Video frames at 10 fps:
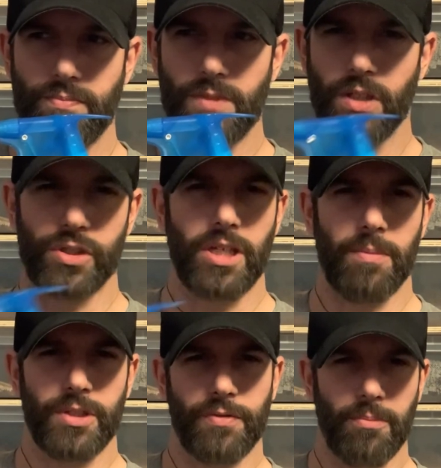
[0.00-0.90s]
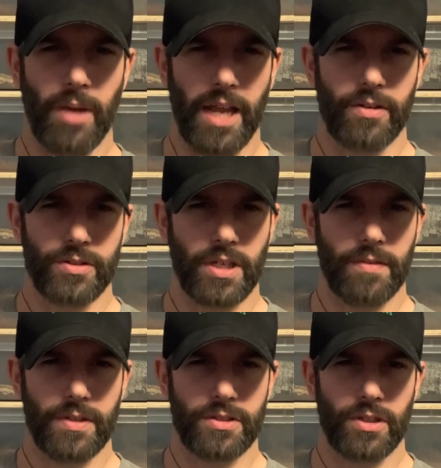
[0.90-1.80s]
There's a couple different makers
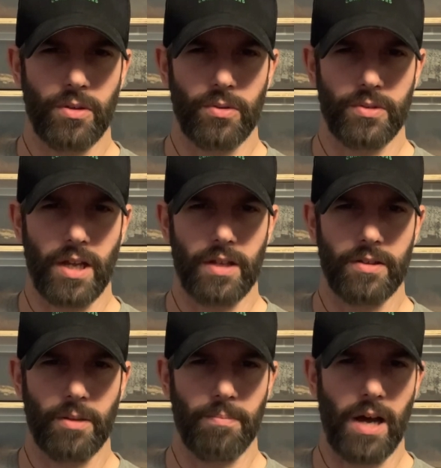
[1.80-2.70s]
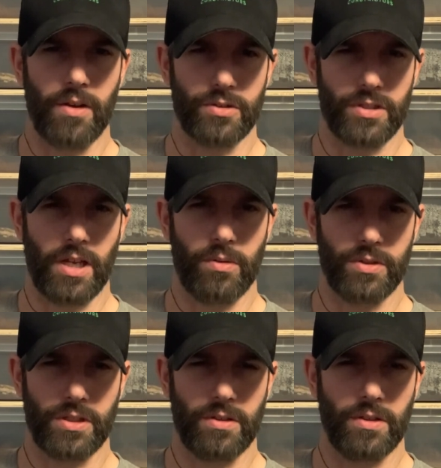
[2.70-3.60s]
of it, so not the bottle's not
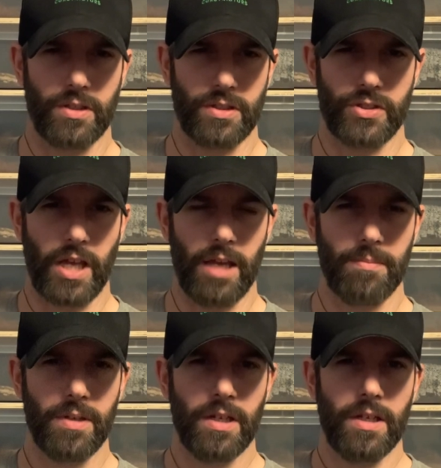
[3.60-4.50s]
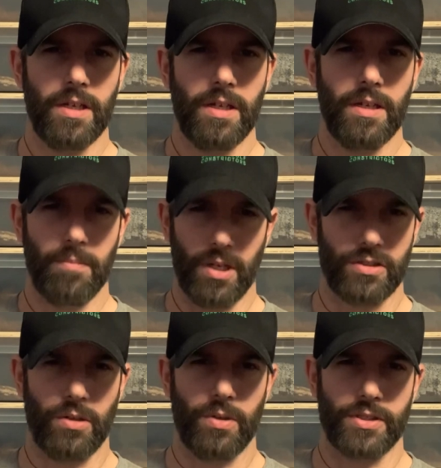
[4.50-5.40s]
always going to look the same, but
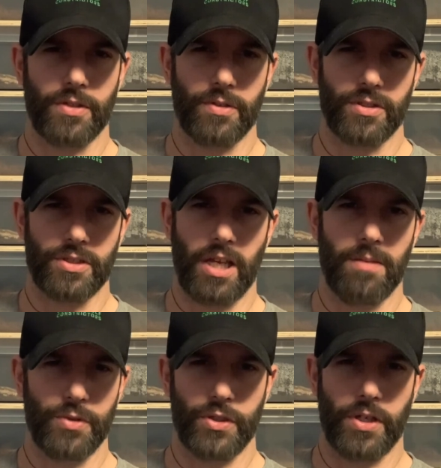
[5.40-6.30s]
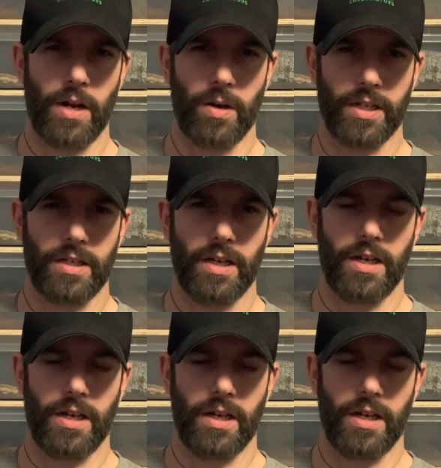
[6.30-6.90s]
it's always under the same generic